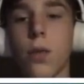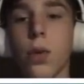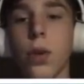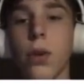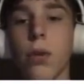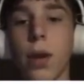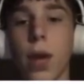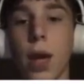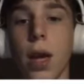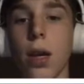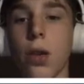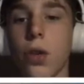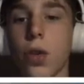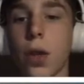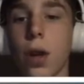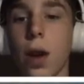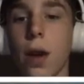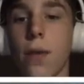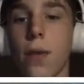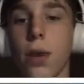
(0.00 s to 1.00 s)
Well, you can
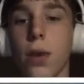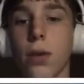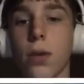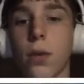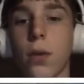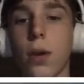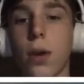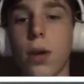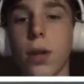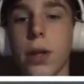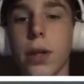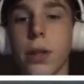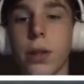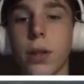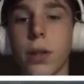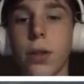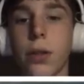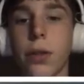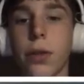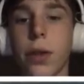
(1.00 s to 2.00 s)
drive it underwater.
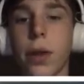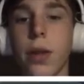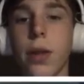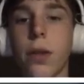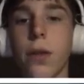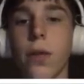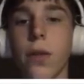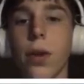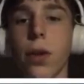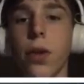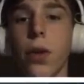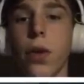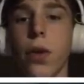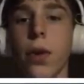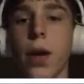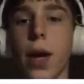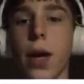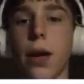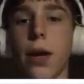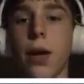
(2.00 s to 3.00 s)
I didn't really
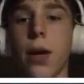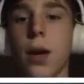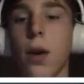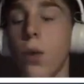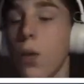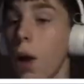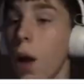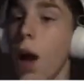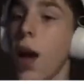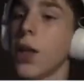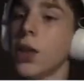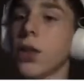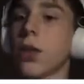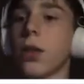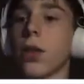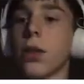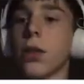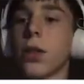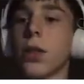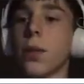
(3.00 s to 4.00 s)
know that. Well, I
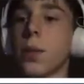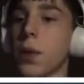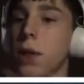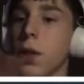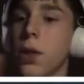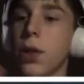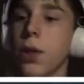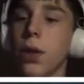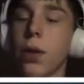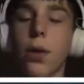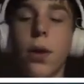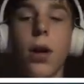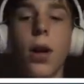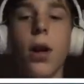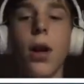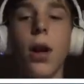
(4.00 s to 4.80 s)
just learned something too.